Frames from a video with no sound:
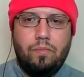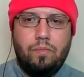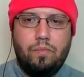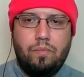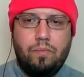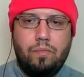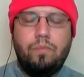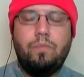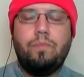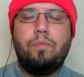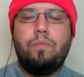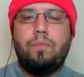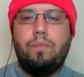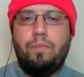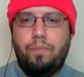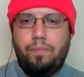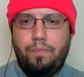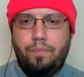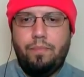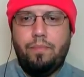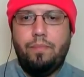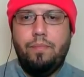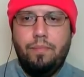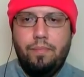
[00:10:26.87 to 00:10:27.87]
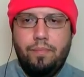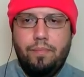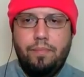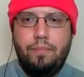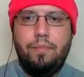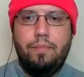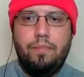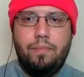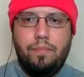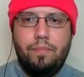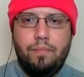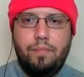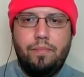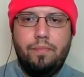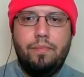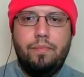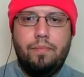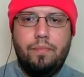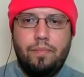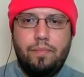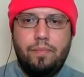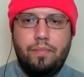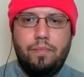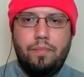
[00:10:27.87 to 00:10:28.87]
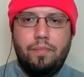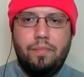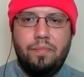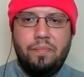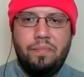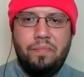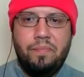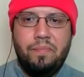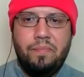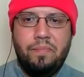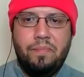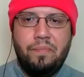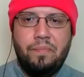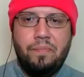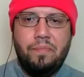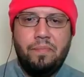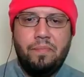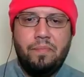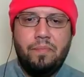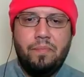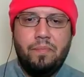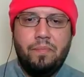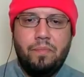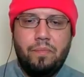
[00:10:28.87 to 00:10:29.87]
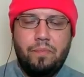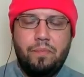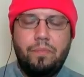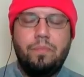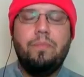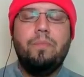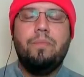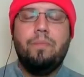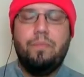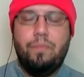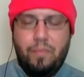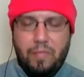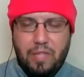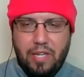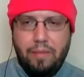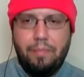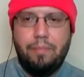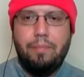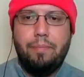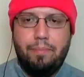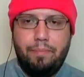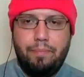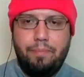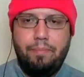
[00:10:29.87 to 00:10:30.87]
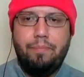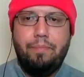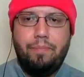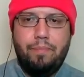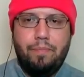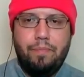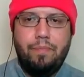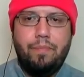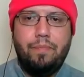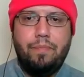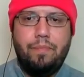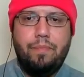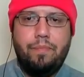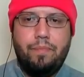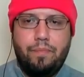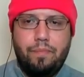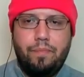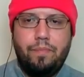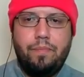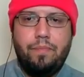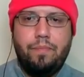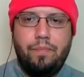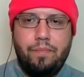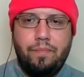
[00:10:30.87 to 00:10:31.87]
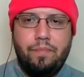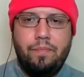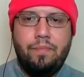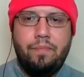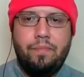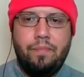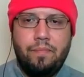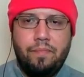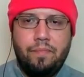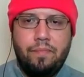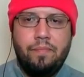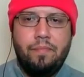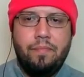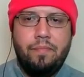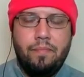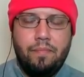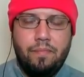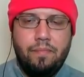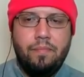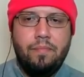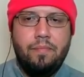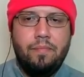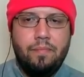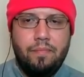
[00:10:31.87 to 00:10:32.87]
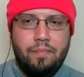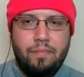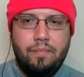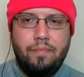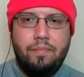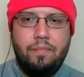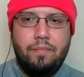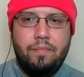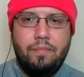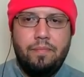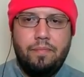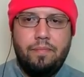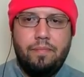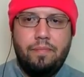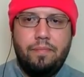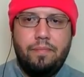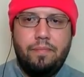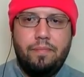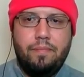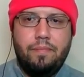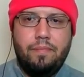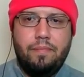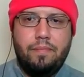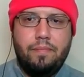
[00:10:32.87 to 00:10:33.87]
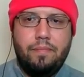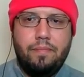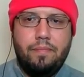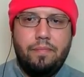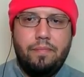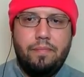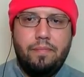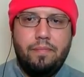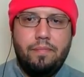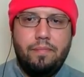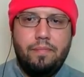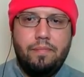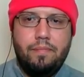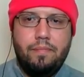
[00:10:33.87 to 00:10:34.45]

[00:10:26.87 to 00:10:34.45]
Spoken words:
No words are spoken by the person on screen.